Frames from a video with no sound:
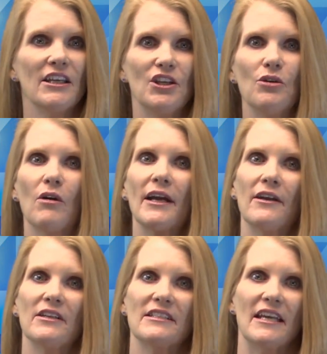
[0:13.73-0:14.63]
You are
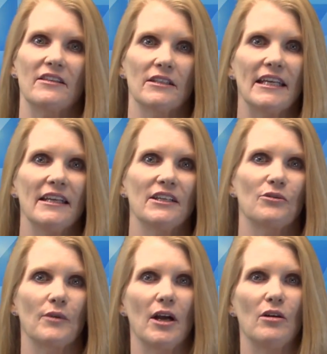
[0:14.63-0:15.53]
here to take the lead in a
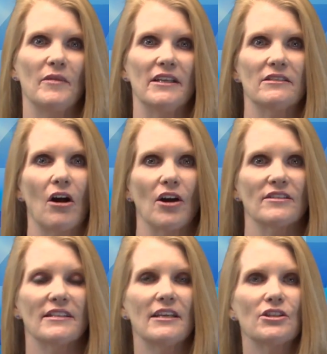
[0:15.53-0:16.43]
realm that is heart
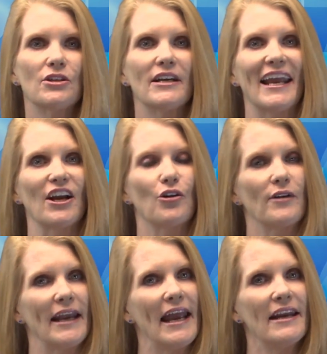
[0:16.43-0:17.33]
centered and
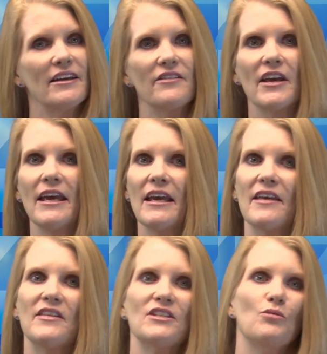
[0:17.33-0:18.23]
creative,
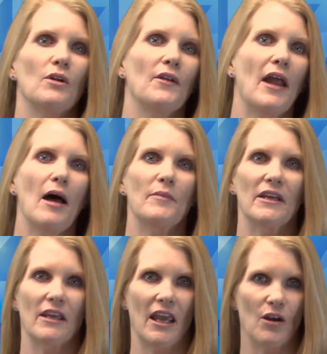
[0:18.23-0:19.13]
and this will not be
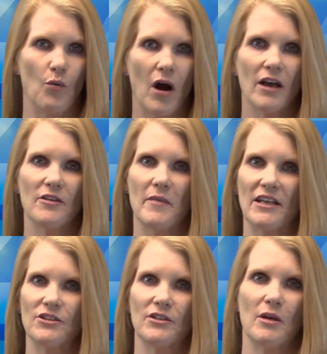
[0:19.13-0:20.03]
a cakewalk. The
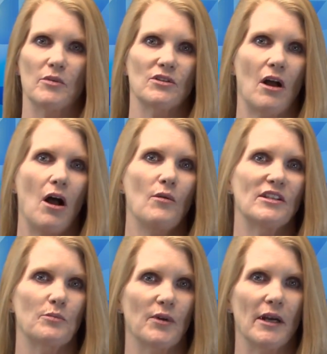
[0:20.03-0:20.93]
Master Numbers
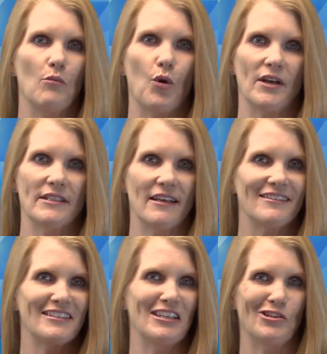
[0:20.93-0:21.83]
always bring more
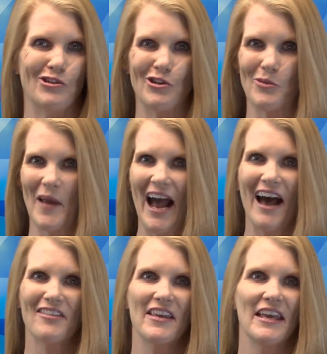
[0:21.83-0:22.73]
intensity to your path.